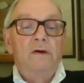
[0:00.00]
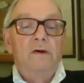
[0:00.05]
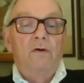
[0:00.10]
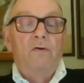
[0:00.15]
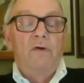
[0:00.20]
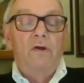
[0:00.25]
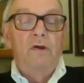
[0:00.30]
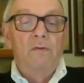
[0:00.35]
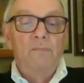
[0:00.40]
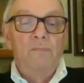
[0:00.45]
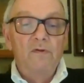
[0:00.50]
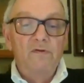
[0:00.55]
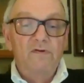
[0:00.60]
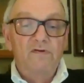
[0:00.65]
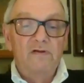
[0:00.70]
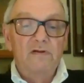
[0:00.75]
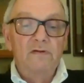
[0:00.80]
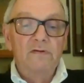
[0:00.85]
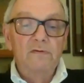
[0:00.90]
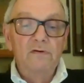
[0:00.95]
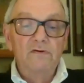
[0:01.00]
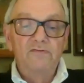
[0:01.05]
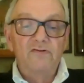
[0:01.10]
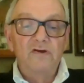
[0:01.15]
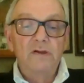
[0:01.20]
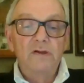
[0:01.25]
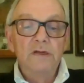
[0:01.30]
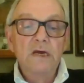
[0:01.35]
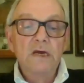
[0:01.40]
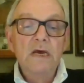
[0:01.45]
agreeable
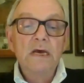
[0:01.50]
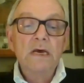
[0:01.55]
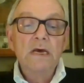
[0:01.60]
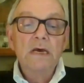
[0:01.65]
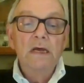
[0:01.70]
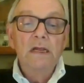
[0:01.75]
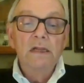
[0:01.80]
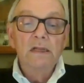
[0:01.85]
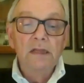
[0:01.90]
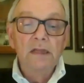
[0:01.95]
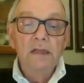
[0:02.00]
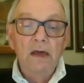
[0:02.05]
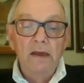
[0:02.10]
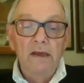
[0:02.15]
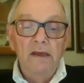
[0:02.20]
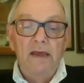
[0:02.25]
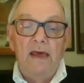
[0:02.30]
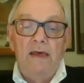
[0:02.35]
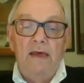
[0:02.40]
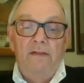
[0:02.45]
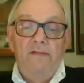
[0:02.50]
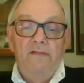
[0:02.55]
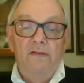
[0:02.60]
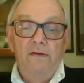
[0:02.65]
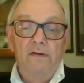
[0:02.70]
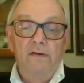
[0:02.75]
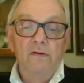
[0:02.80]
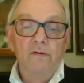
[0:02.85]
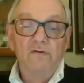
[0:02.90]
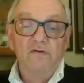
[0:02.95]
solution, like the
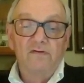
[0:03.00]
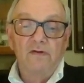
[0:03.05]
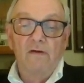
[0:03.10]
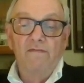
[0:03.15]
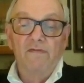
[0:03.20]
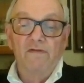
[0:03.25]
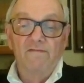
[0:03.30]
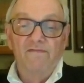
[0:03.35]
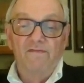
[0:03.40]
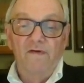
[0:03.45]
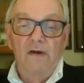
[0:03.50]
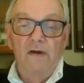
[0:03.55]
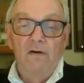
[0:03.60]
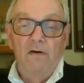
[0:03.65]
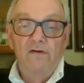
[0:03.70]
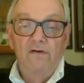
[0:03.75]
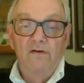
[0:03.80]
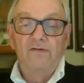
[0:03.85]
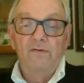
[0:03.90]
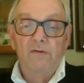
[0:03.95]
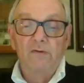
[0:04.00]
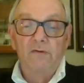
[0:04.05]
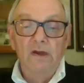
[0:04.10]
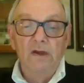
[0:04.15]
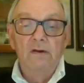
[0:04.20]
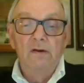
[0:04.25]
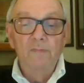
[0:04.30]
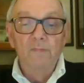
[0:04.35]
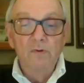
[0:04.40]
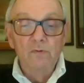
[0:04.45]
use of the Fair
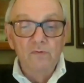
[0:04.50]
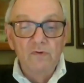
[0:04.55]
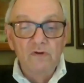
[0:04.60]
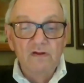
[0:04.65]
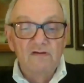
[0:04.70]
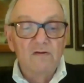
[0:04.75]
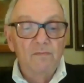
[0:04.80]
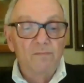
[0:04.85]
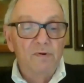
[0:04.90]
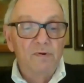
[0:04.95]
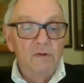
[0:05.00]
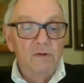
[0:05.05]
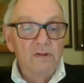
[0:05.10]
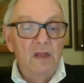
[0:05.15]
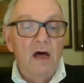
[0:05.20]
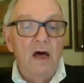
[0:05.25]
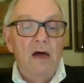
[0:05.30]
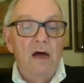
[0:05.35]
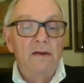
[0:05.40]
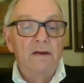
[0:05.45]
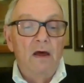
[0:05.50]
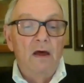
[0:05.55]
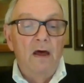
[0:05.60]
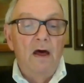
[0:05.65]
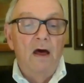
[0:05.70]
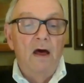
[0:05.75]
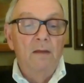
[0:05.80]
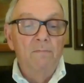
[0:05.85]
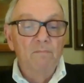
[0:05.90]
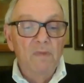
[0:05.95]
Street municipal lot
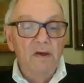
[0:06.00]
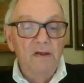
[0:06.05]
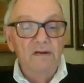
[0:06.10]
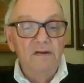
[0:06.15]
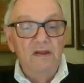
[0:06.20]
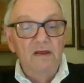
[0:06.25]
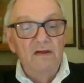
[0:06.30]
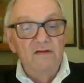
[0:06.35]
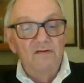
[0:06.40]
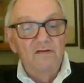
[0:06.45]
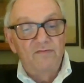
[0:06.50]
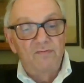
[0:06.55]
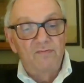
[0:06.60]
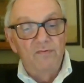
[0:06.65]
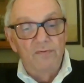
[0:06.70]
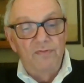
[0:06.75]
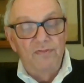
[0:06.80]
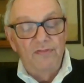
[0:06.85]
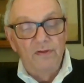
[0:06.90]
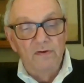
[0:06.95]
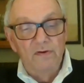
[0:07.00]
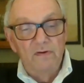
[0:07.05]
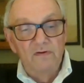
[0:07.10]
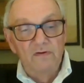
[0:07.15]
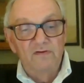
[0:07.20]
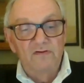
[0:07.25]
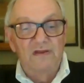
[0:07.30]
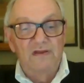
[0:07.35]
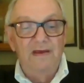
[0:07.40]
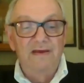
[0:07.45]
on Mondays through
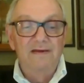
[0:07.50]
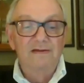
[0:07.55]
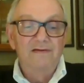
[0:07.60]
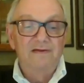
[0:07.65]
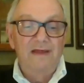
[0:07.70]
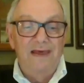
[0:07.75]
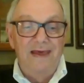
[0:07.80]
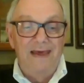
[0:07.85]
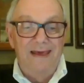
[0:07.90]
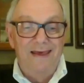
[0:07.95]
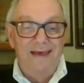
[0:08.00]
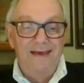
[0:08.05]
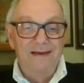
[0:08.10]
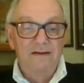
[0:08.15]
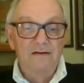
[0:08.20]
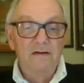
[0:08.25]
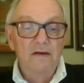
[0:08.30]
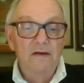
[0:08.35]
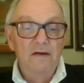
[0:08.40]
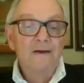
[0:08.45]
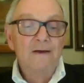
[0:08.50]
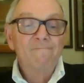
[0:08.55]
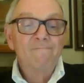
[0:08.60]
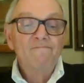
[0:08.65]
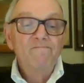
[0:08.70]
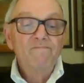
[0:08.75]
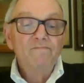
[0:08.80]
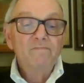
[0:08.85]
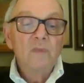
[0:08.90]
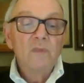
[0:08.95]
Thursdays. And
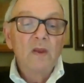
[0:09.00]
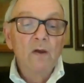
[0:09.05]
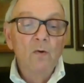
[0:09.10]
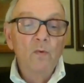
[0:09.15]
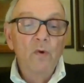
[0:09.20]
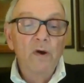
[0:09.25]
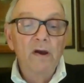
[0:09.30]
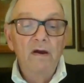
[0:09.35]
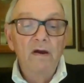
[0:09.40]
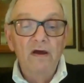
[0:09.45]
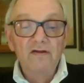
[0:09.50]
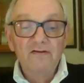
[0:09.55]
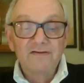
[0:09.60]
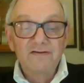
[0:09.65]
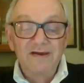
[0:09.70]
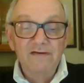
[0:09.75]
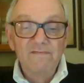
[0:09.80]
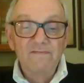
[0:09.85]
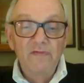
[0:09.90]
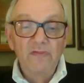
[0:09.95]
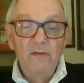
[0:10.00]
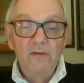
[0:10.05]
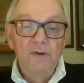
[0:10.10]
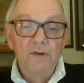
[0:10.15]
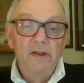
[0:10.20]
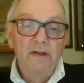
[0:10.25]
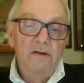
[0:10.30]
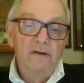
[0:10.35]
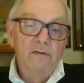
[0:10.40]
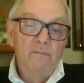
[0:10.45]
whereas given the
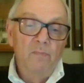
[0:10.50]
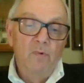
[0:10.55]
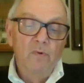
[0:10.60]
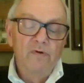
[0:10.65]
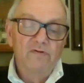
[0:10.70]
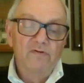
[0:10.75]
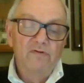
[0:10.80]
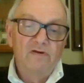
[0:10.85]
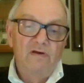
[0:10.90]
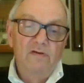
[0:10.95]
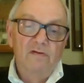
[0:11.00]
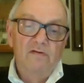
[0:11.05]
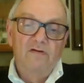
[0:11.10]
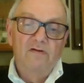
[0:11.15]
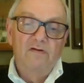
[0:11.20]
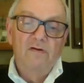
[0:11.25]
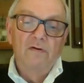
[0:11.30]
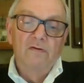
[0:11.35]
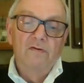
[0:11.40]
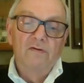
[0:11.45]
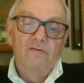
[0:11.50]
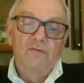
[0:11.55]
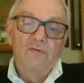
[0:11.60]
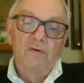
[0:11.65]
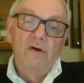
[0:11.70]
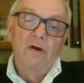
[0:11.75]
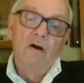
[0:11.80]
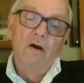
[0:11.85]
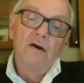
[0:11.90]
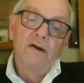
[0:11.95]
planning board's concerns
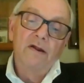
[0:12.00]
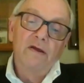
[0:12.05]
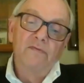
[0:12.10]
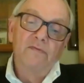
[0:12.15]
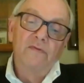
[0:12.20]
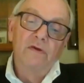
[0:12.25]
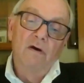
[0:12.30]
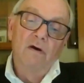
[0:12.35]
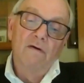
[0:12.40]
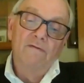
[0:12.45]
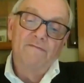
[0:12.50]
regarding the